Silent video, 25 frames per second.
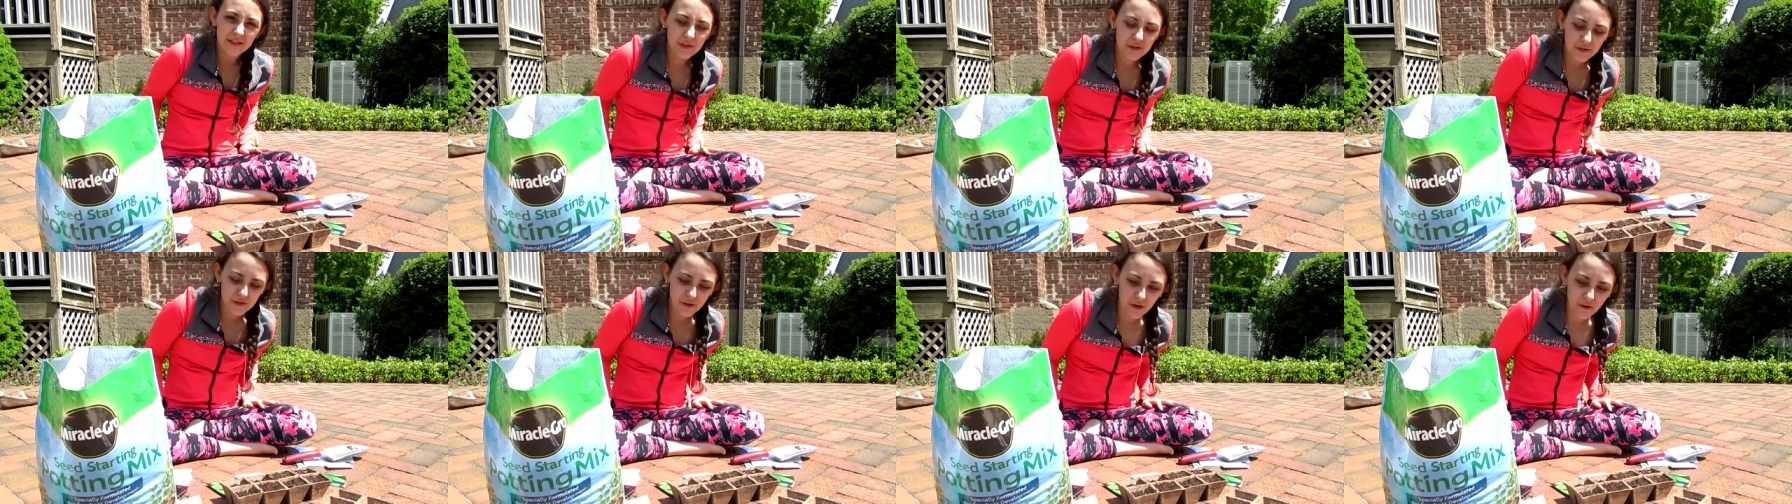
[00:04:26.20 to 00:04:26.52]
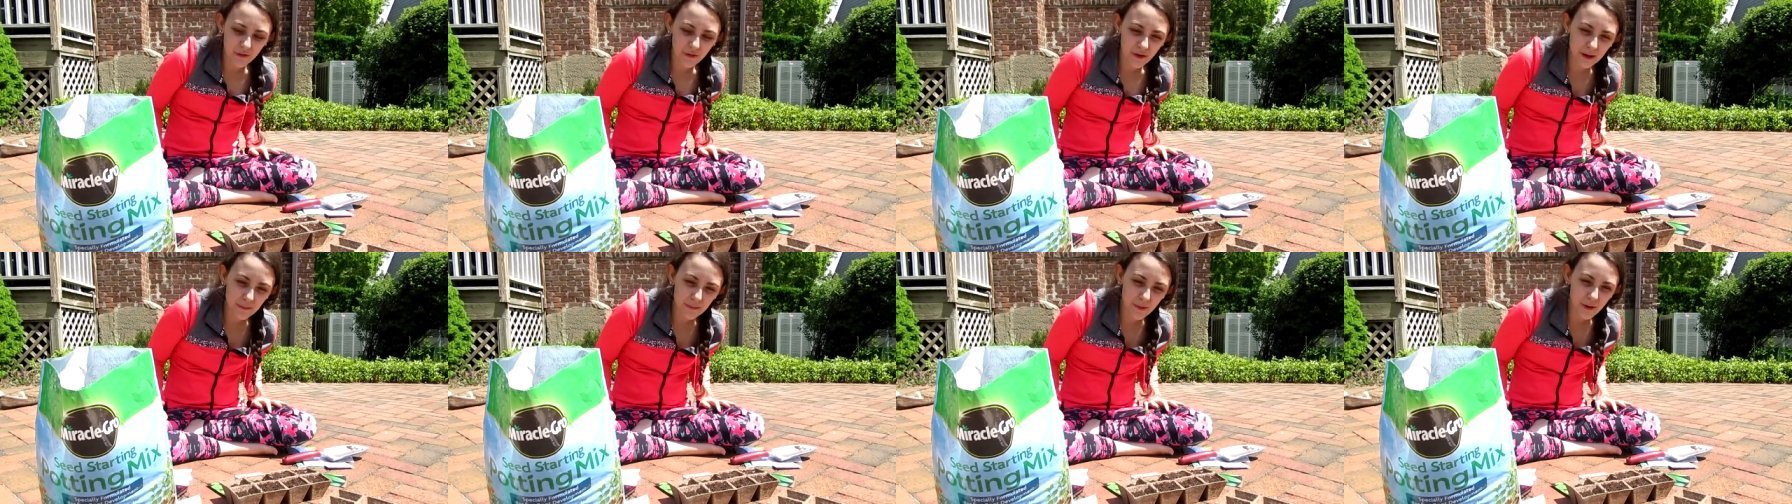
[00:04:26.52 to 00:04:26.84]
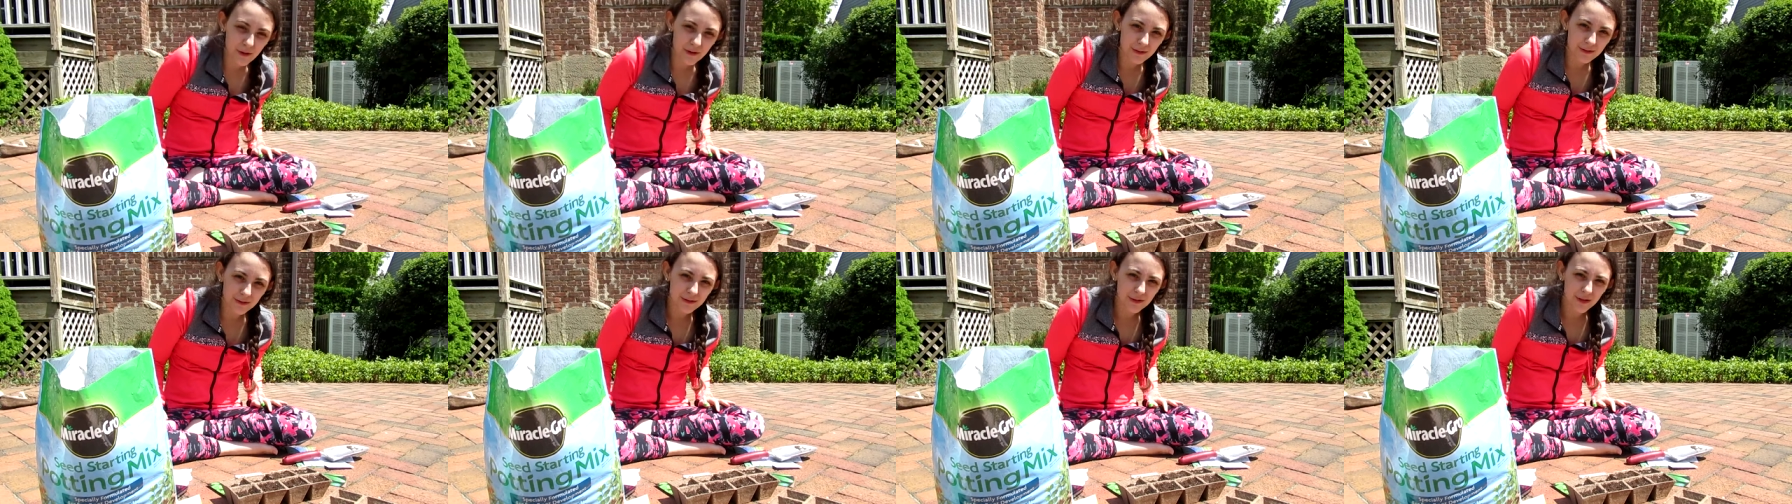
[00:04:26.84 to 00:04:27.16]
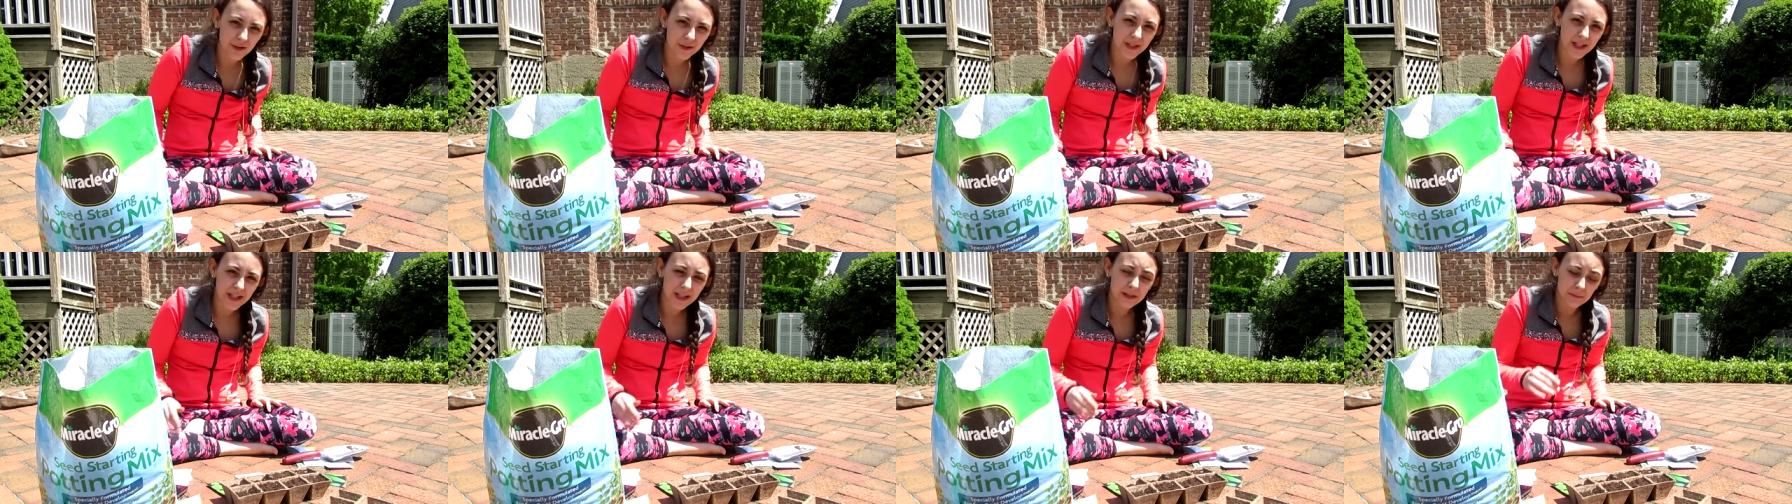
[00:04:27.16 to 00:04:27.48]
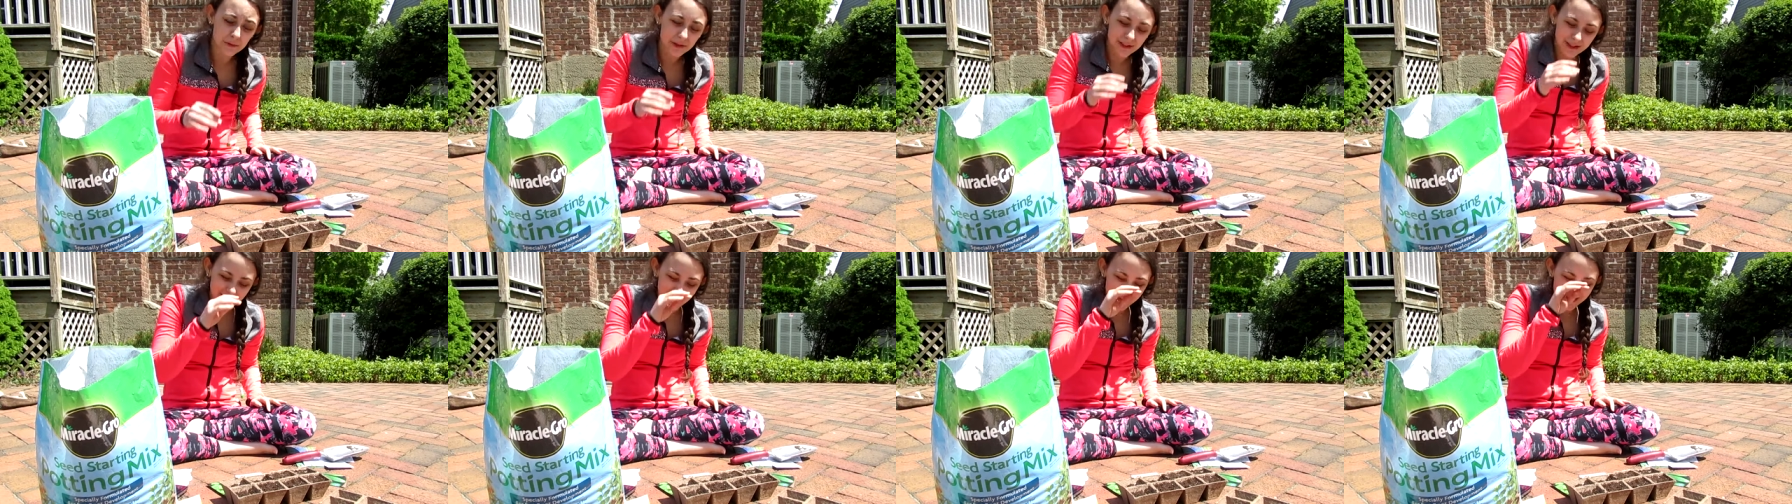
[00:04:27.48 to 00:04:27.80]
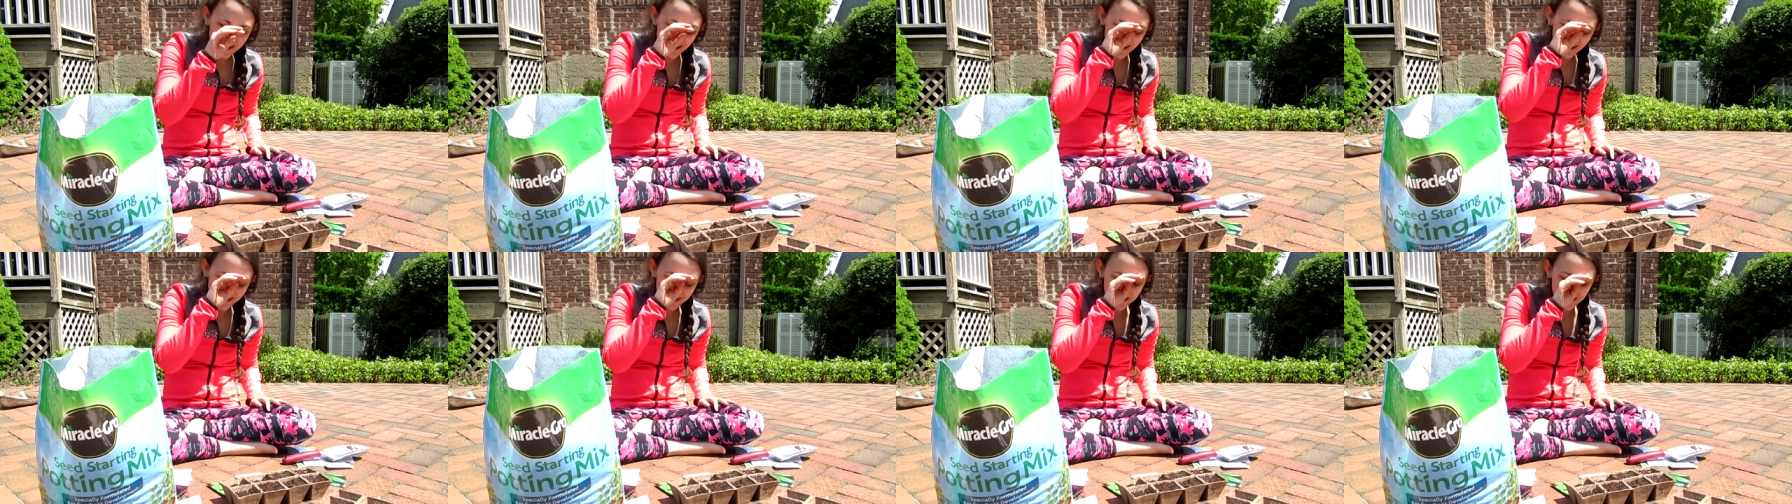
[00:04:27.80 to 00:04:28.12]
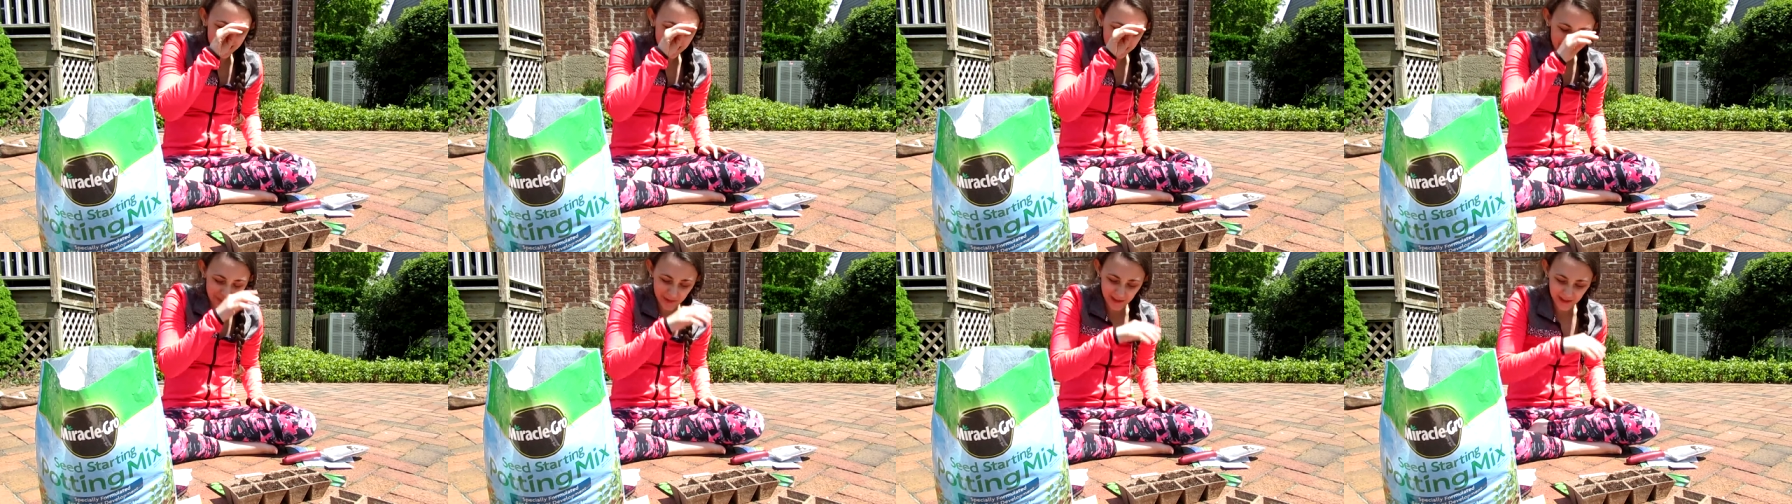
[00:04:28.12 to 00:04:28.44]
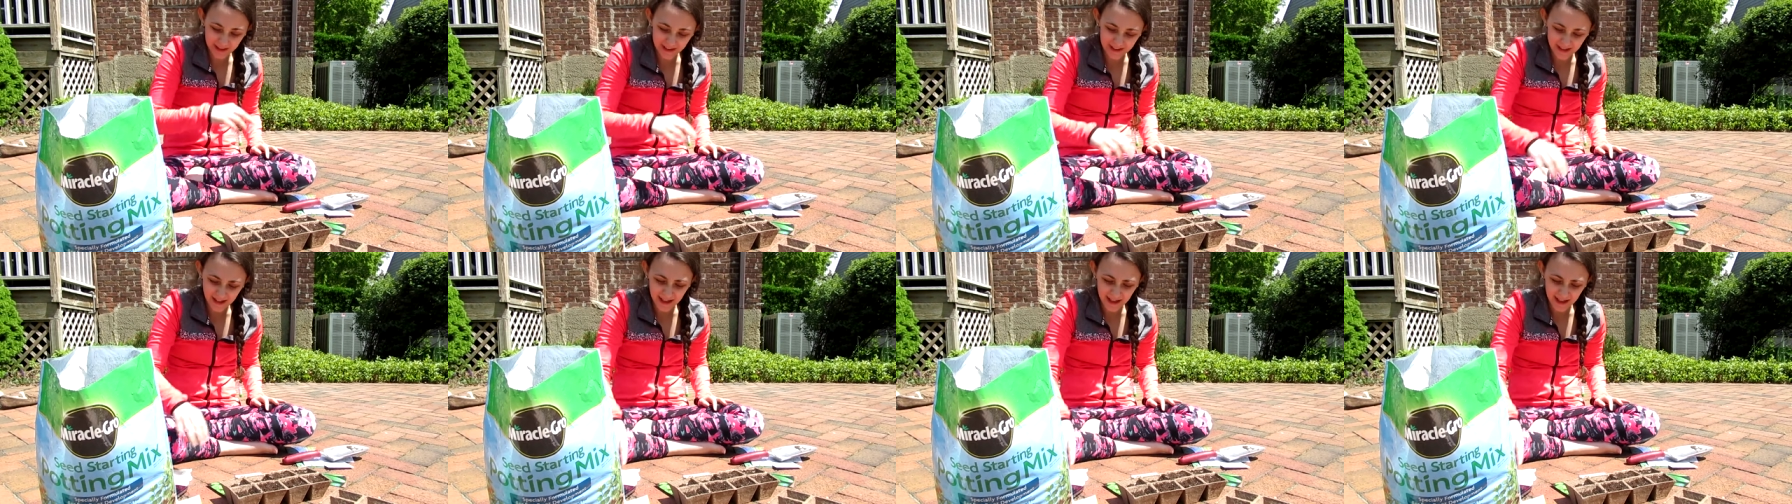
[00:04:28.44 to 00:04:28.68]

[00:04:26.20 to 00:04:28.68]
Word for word: So I'm also like multitasking big